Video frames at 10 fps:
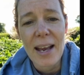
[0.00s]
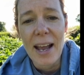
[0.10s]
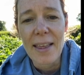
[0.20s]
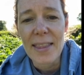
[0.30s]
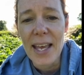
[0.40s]

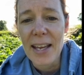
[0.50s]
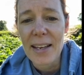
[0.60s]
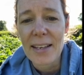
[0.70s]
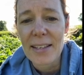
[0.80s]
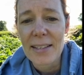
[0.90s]
And
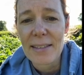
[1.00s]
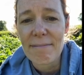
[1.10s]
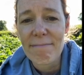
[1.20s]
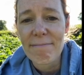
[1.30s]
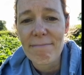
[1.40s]

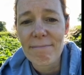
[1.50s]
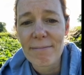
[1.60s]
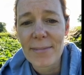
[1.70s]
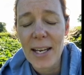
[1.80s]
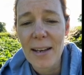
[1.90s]
then
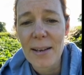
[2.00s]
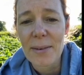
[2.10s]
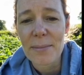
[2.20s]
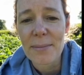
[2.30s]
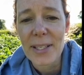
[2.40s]

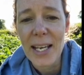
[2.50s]
the